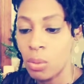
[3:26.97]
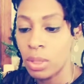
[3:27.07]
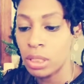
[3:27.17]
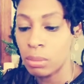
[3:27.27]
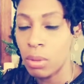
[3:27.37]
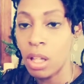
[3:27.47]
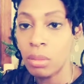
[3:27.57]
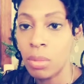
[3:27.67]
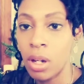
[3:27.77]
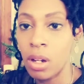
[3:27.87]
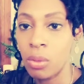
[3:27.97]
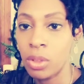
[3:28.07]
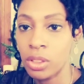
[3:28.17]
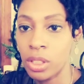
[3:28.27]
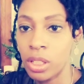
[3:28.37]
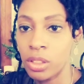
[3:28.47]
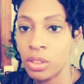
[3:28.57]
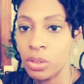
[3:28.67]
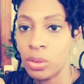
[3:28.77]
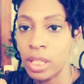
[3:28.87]
With the smaller ball, what you're going to
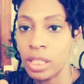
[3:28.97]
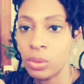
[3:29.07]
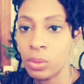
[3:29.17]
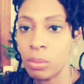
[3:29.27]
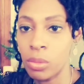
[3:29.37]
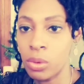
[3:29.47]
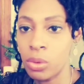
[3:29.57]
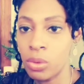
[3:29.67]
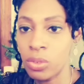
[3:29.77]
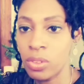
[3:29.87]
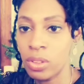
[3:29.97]
do is remove